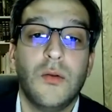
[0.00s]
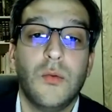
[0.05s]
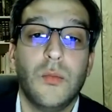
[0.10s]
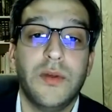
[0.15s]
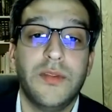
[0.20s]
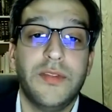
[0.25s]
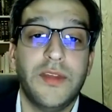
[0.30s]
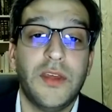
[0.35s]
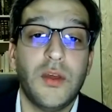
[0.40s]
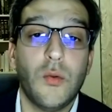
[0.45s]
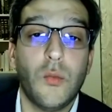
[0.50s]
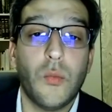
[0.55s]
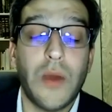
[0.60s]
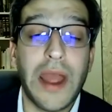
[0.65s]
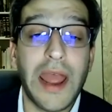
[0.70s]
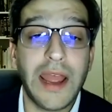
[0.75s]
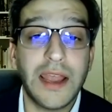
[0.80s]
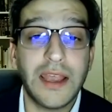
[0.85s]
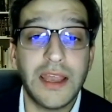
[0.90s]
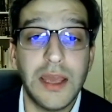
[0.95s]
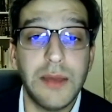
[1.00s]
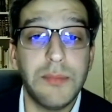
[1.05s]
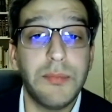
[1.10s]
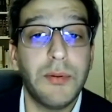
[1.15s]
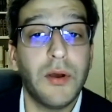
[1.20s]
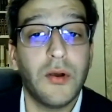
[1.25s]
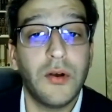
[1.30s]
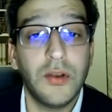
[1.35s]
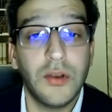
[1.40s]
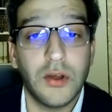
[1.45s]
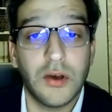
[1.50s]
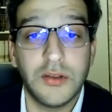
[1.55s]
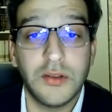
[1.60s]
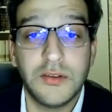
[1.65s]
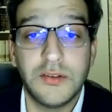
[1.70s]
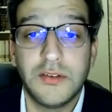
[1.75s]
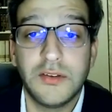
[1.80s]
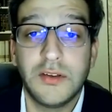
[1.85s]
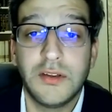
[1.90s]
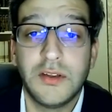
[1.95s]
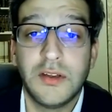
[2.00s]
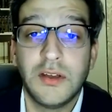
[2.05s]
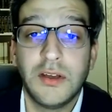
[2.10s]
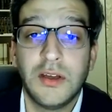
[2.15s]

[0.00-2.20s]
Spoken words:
Whether you wear a kippah or not,